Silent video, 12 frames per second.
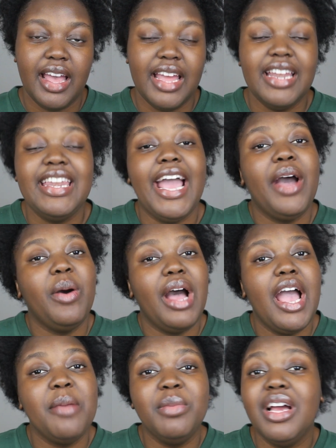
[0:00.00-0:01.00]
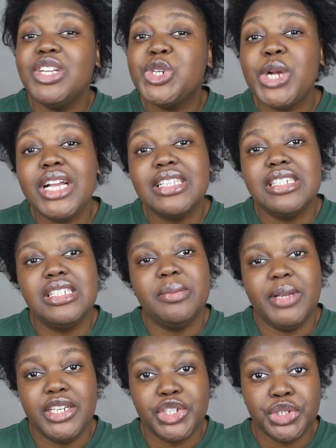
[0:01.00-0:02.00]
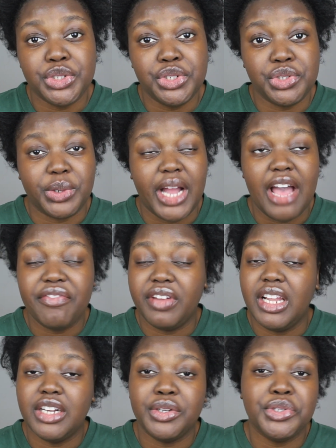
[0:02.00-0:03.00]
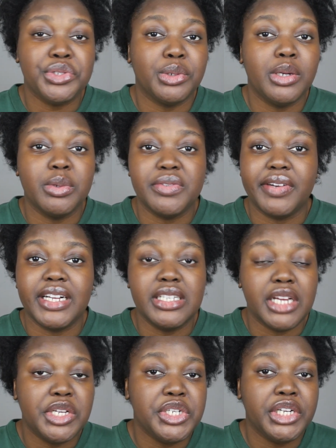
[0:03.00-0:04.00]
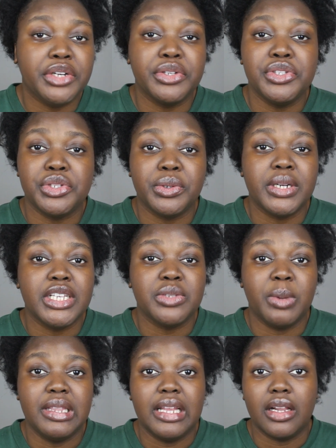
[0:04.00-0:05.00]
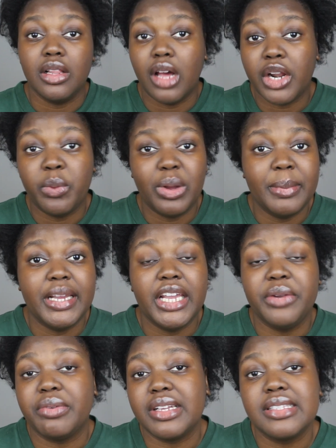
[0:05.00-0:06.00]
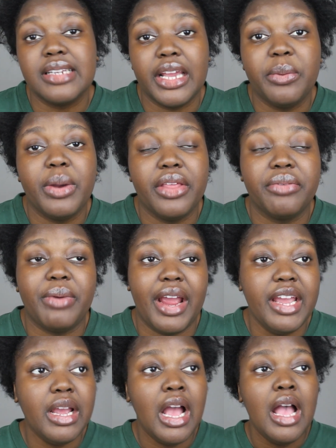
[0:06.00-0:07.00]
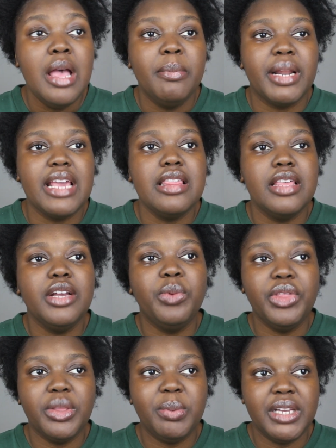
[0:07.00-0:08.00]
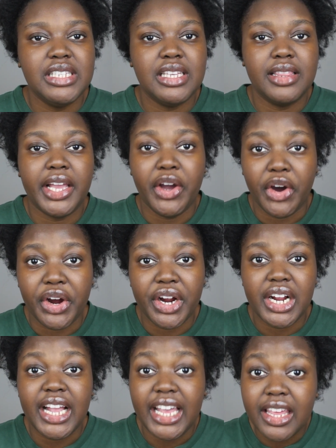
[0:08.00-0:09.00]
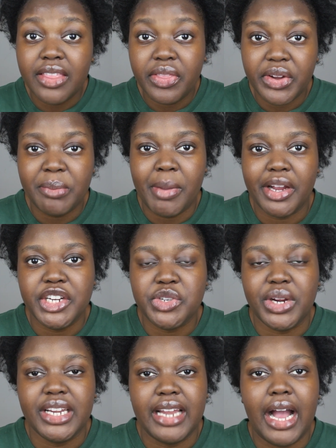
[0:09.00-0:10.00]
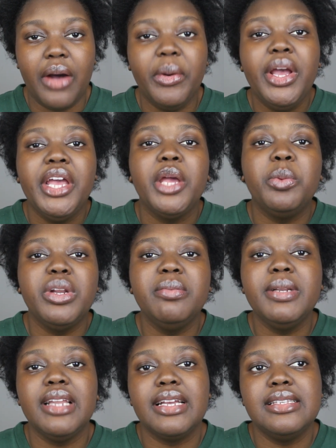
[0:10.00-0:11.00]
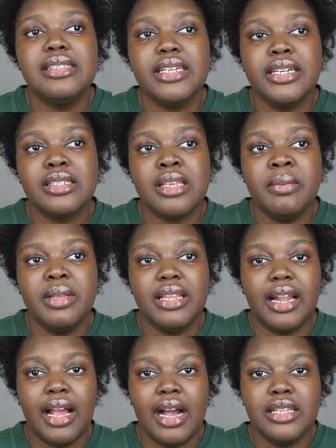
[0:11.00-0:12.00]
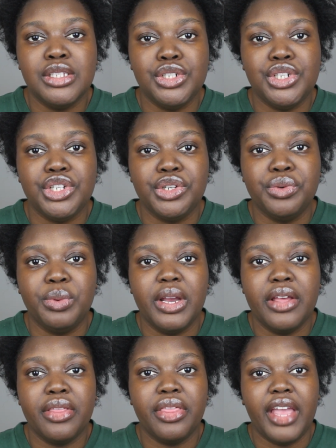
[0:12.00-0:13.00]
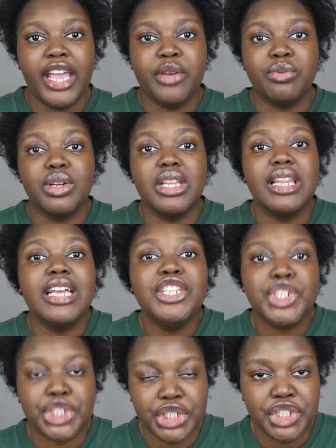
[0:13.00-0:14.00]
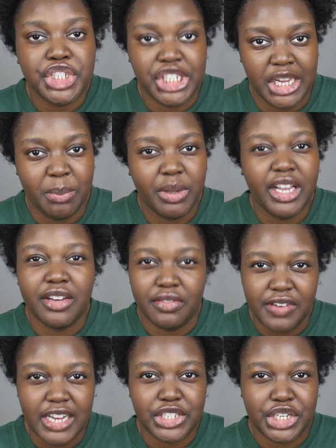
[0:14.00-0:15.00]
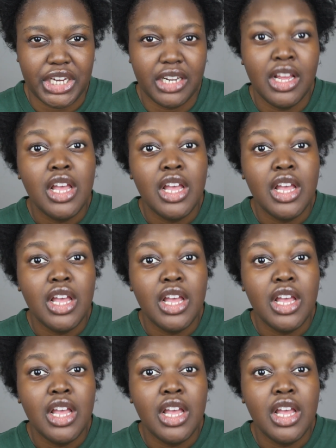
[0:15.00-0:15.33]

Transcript: Now, I'm not trying to diminish her story. I felt like her story was very touching. Her story is one that a lot of women can resonate with, right? But I think with the place that they are in their marriage right now, it would have been nice to hear something that had to do with a relationship confession.